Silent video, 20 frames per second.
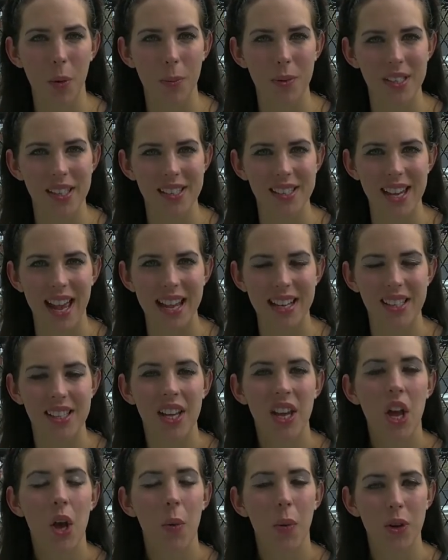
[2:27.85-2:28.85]
opposite sex
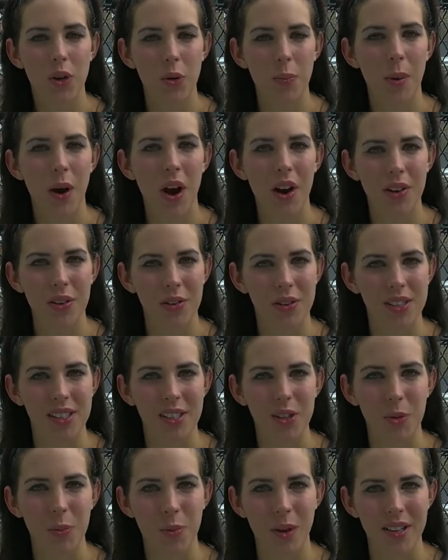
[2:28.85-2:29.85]
when your partner is
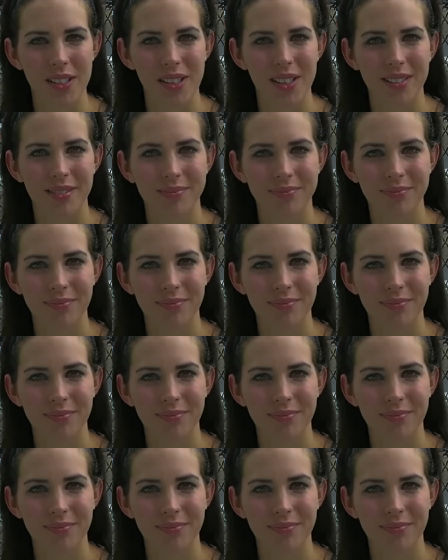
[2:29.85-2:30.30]
still present.